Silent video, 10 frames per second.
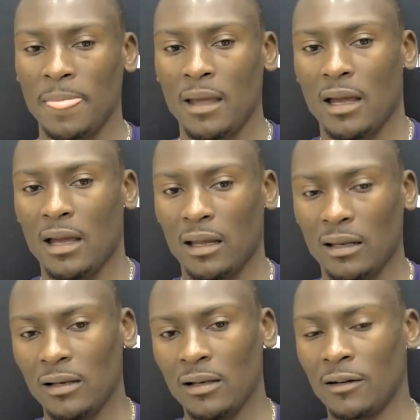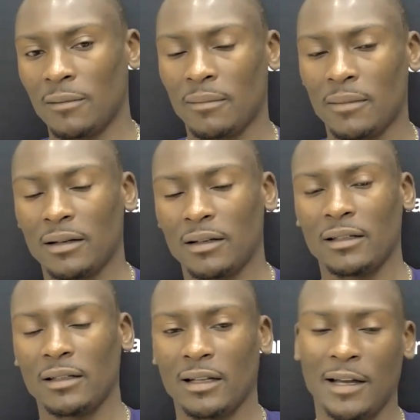And, you know,
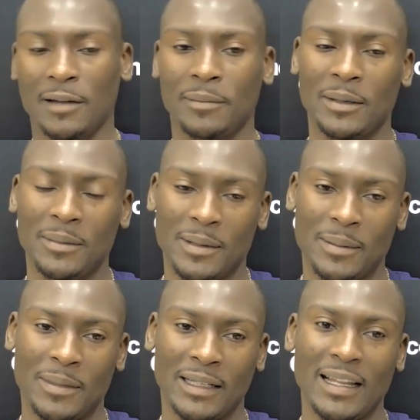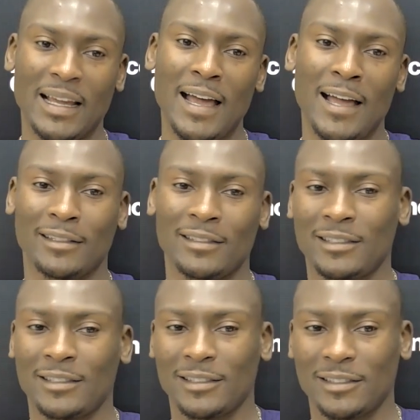I, my, my dad
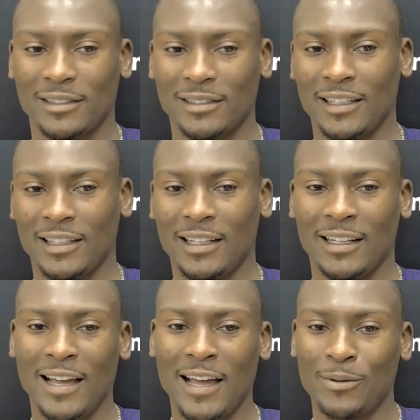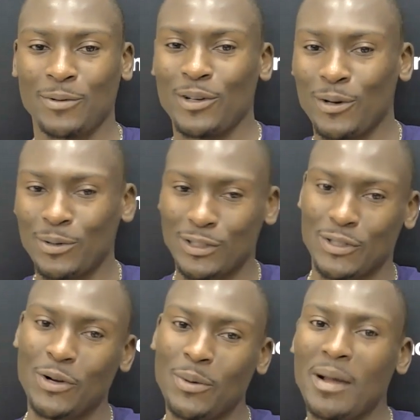is, and, and I will always
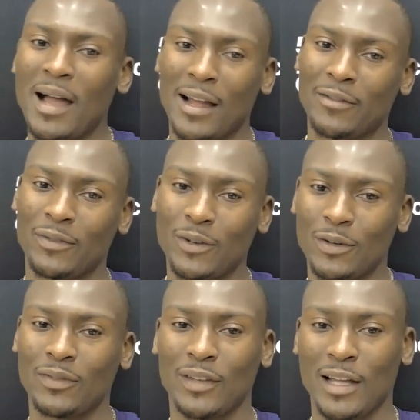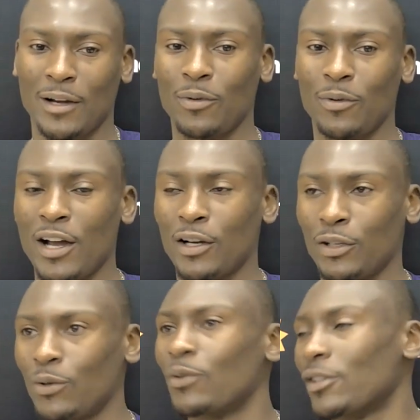go back and forth, like we are
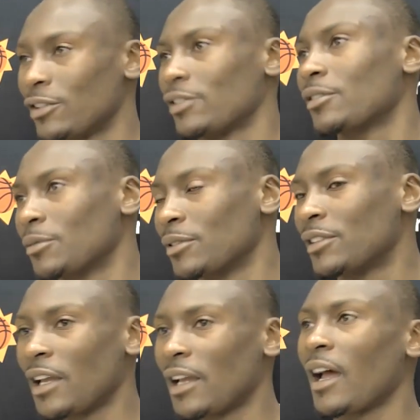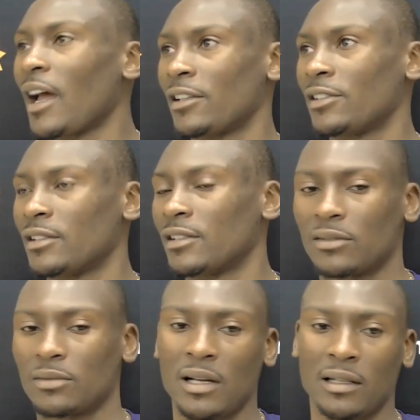doers. We take
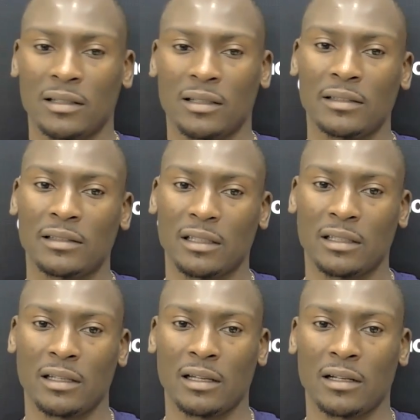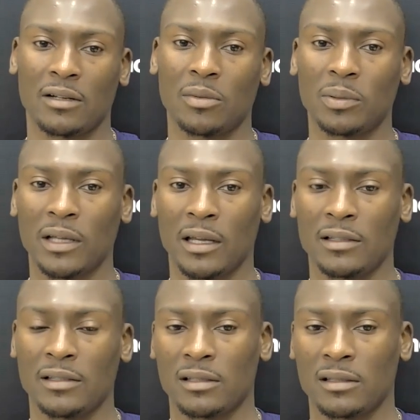actions rather than sit here and complain.
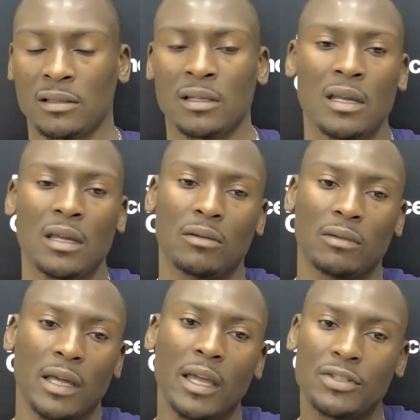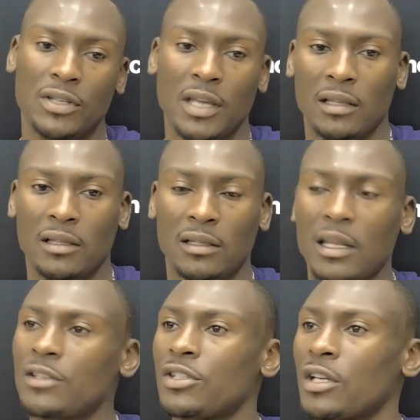And we educate the
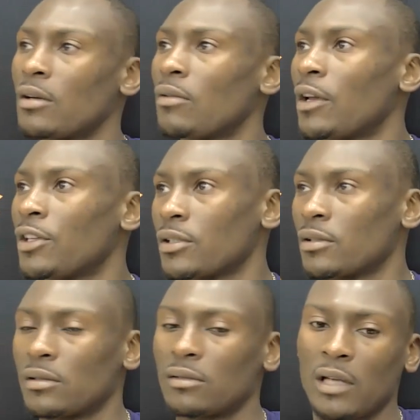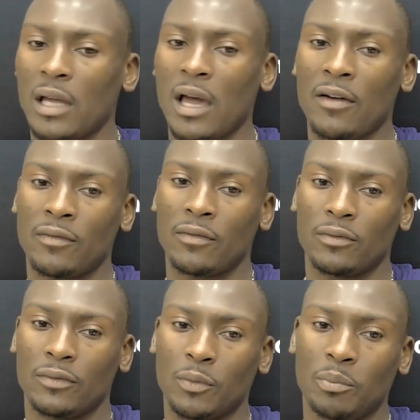next generation. We have
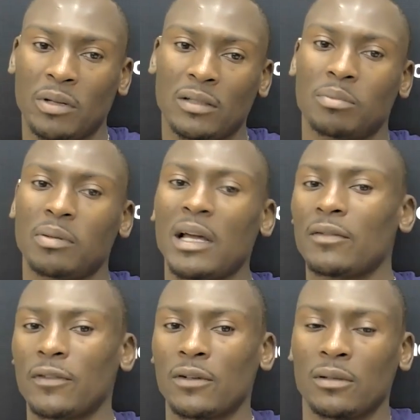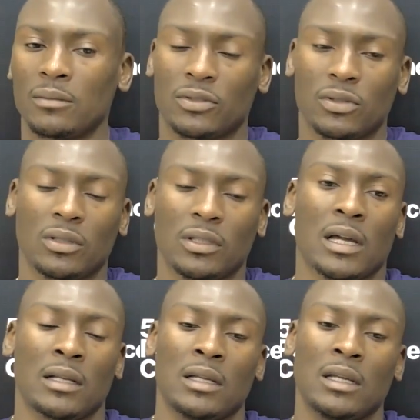to build a platform so
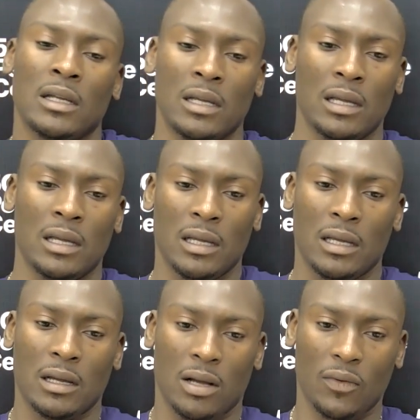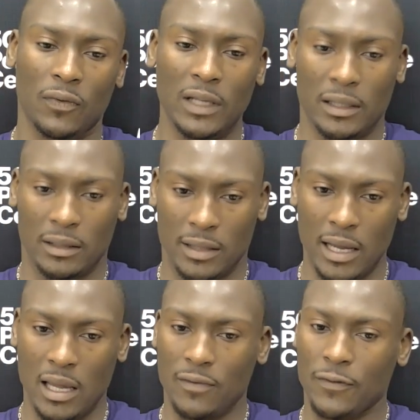that hopefully a
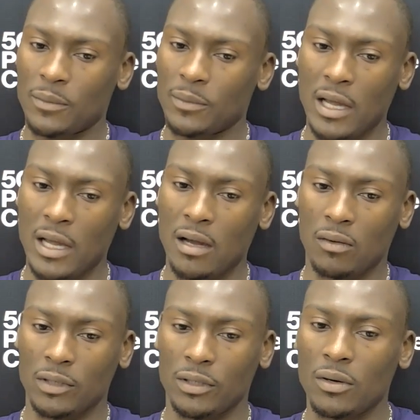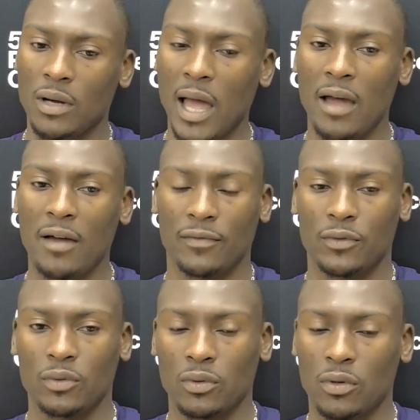decade from now, we don't have
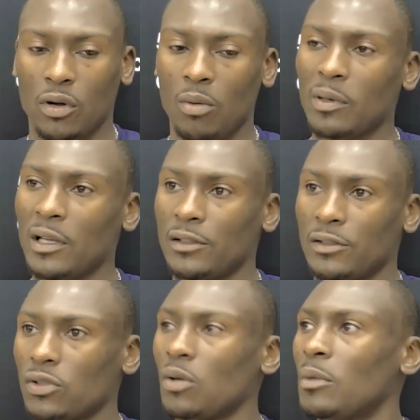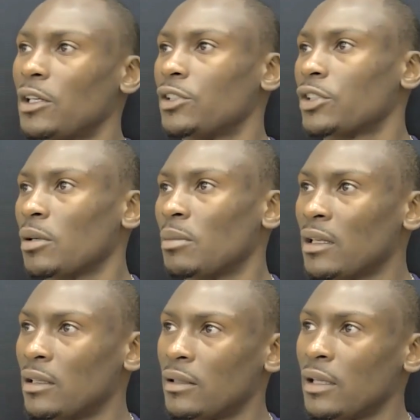to complain so much about
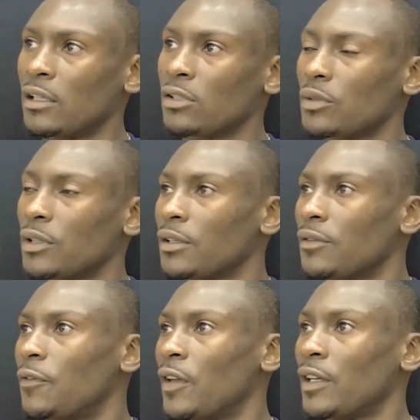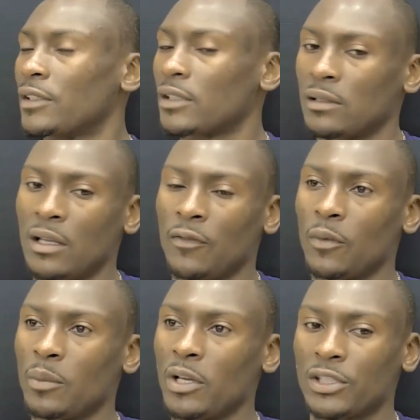the things we couldn't fix and
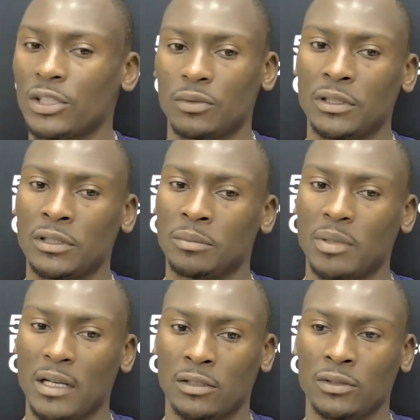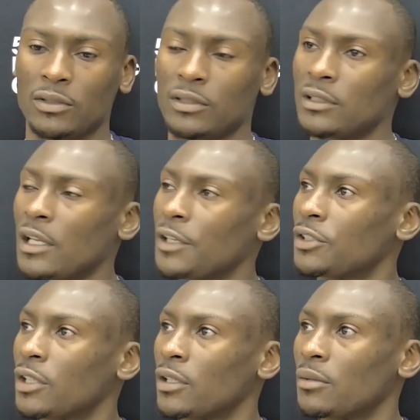information we couldn't pass on to the next
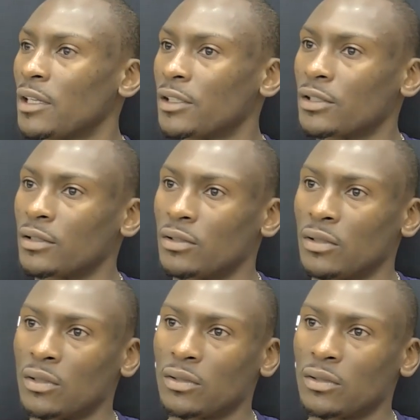generation, you know?